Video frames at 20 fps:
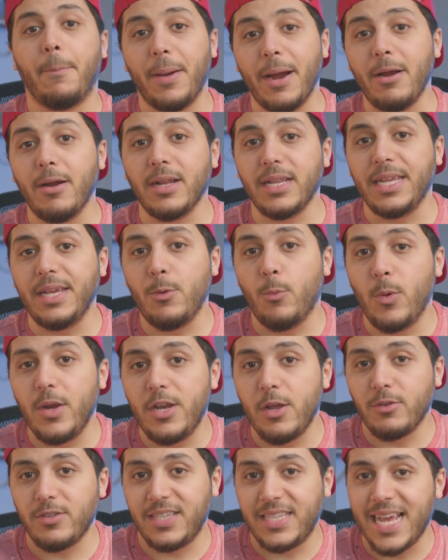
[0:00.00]
apparently
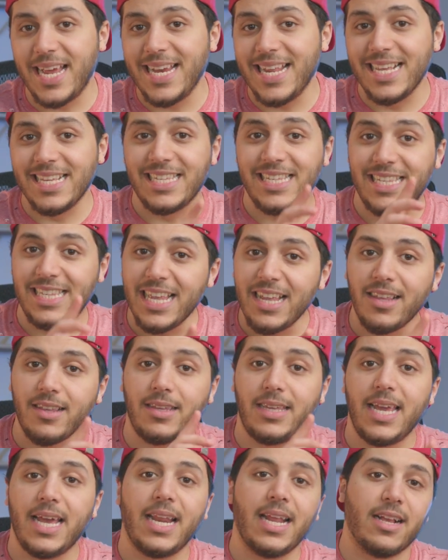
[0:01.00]
Windows 10 is still
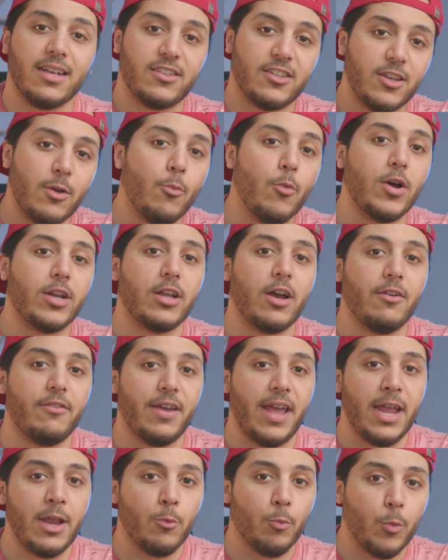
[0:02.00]
getting somewhat of
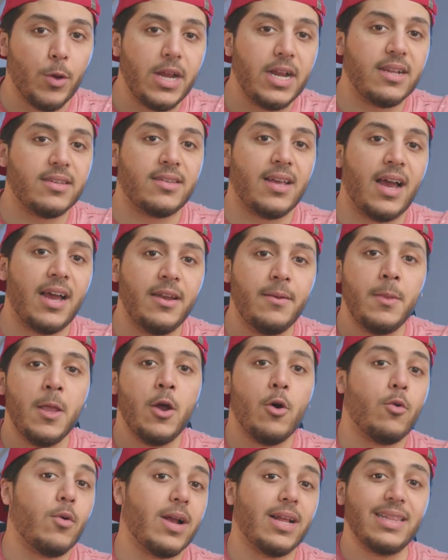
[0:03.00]
a redesign,
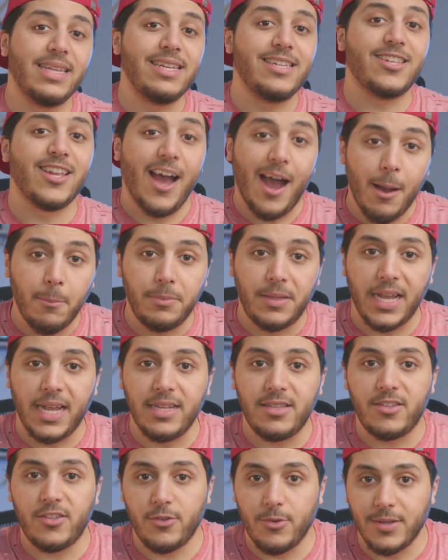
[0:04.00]
or at least
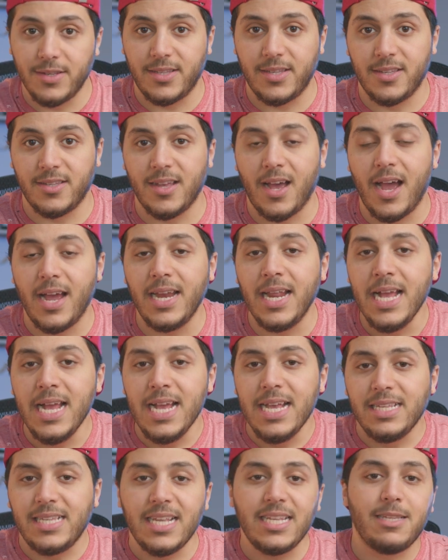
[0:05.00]
updates to its design,
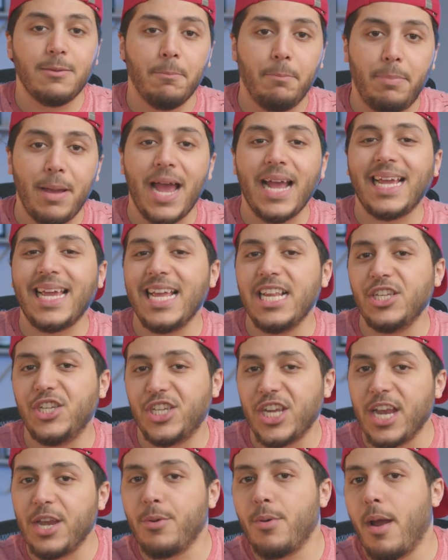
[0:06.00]
since back in
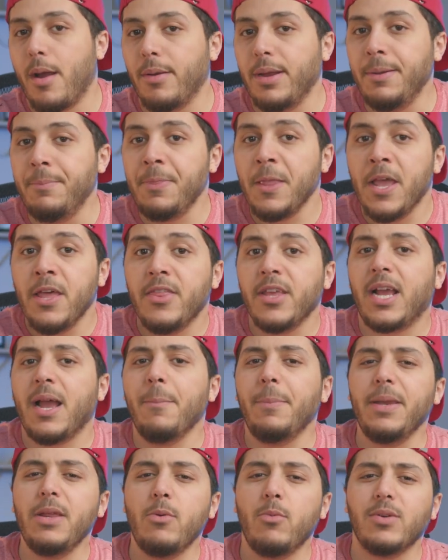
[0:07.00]
January, the
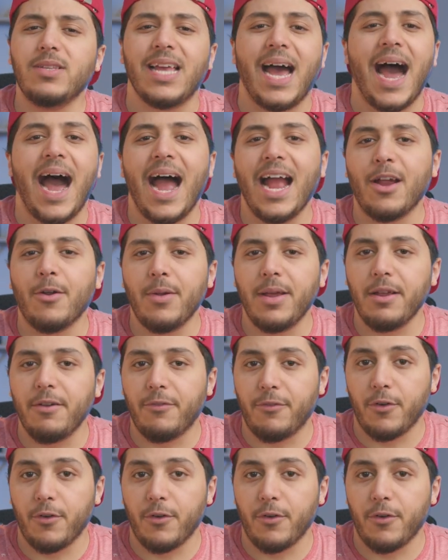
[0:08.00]
company was hiring